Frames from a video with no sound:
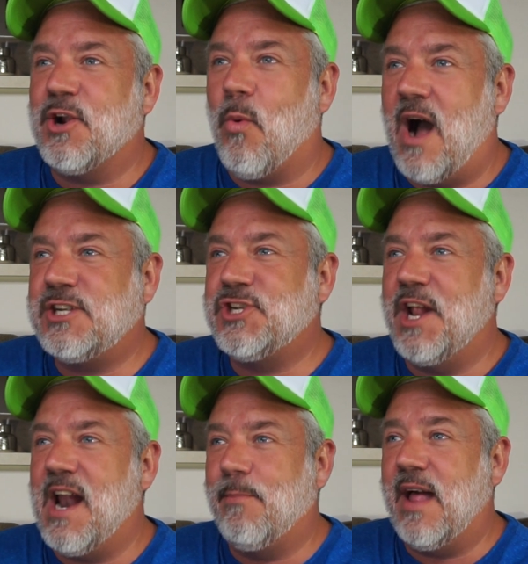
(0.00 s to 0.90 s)
there watching it
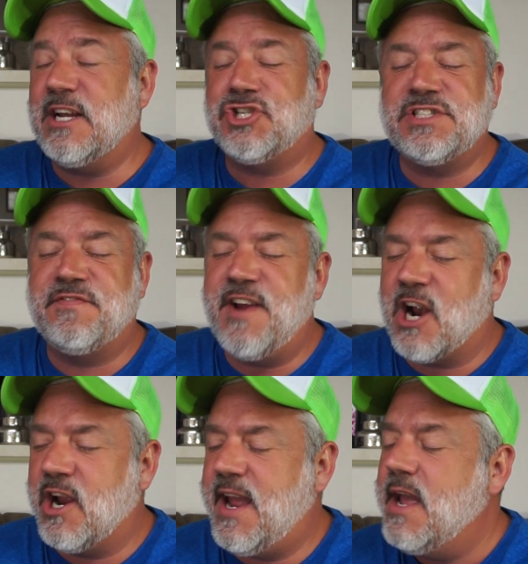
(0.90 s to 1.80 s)
and I'm like, and she's
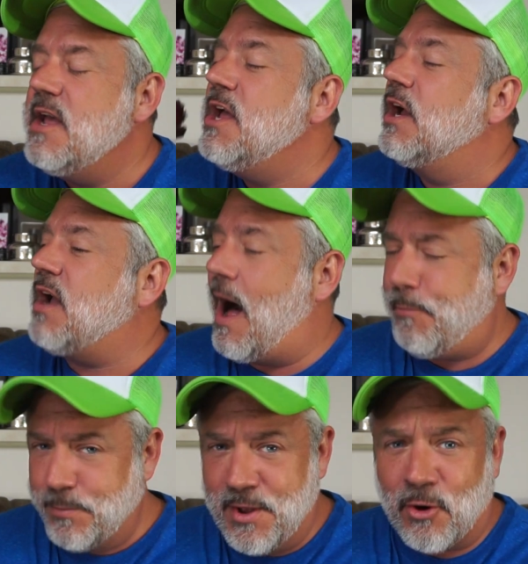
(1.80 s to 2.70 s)
very
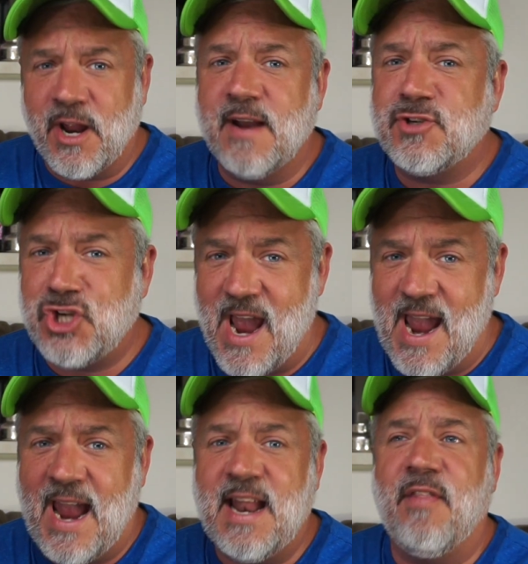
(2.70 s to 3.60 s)
complimentary of
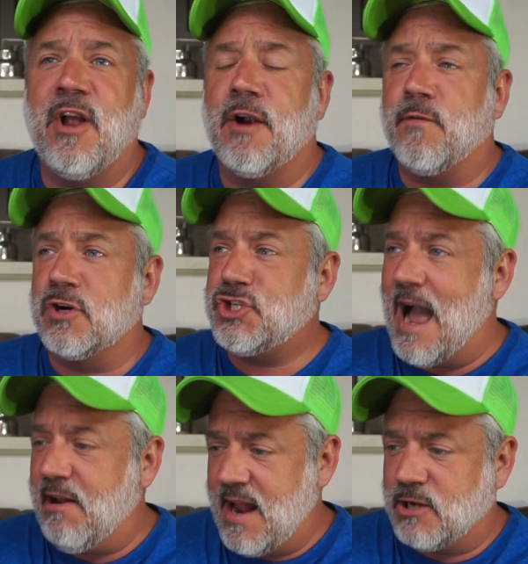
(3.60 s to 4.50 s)
Shane and therefore
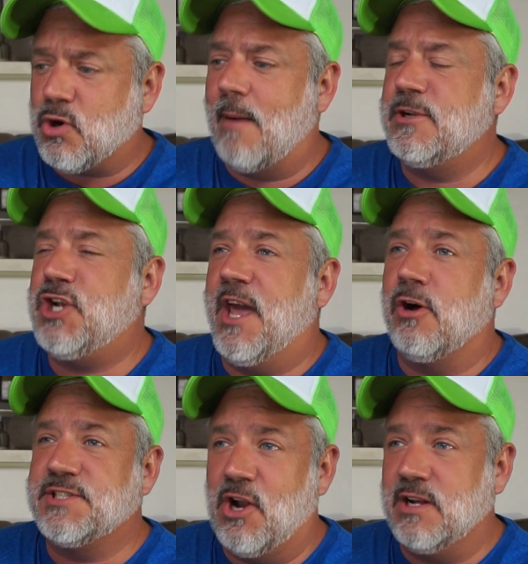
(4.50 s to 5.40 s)
shouting out drama
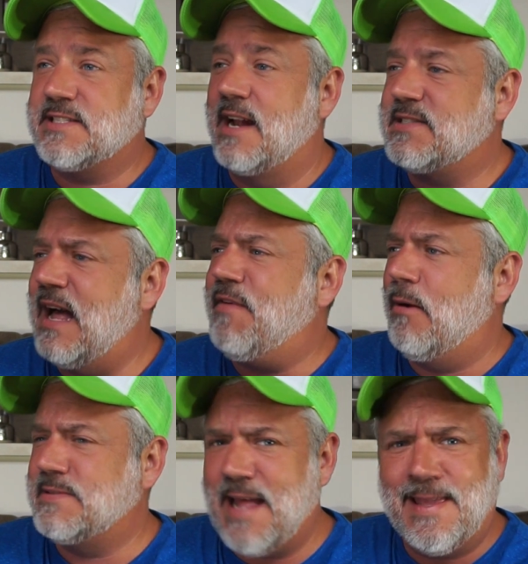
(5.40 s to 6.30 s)
channels and all this kind of stuff. And I
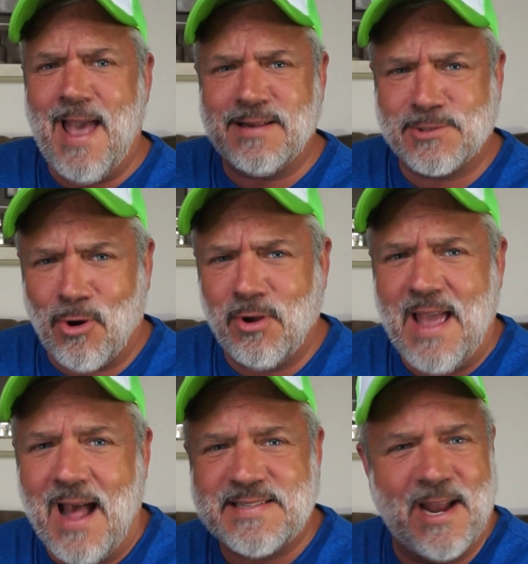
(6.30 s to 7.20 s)
was like, yes, girl,
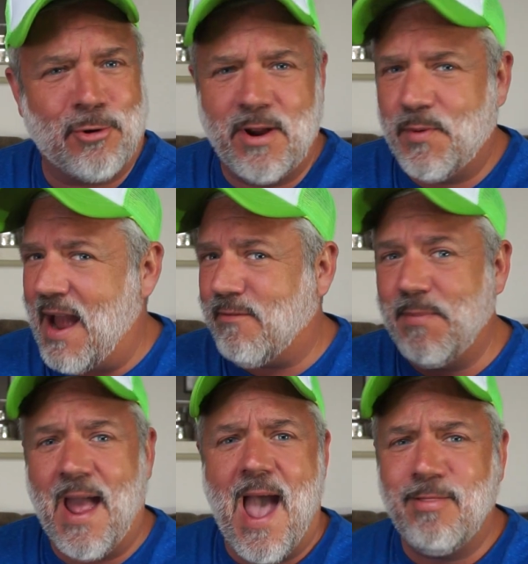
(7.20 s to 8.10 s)
yes, I agree with
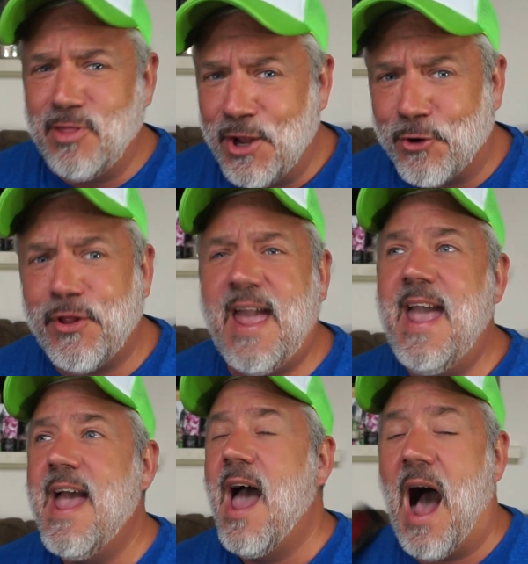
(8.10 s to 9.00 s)

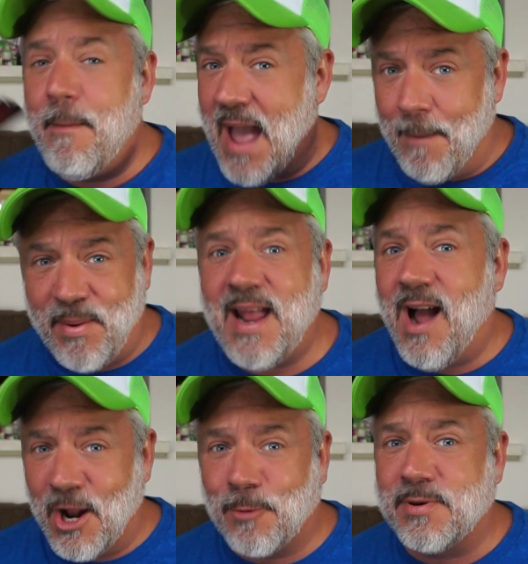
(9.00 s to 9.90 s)
literally, I mean, I'm being
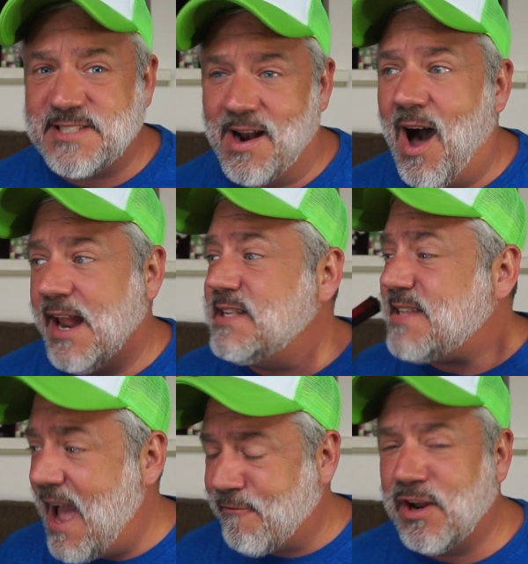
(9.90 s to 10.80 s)
100% honest.
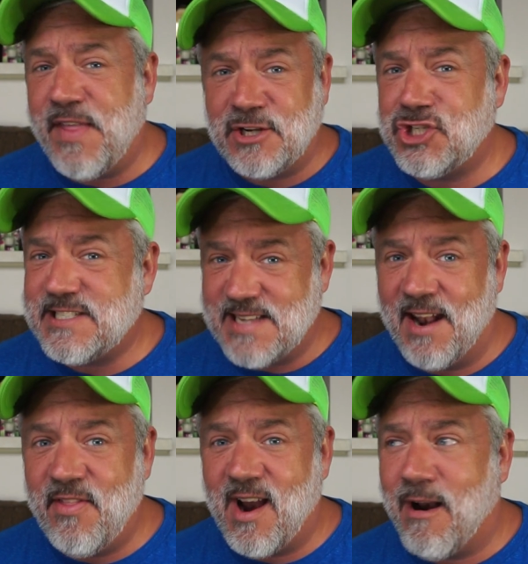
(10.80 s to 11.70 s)
Everything she said
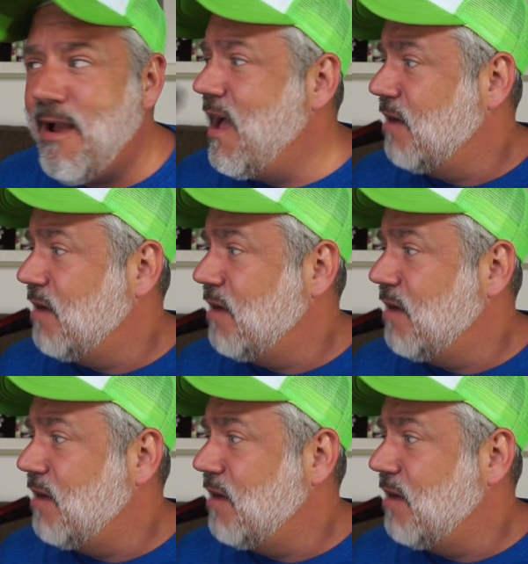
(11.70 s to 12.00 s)
in there,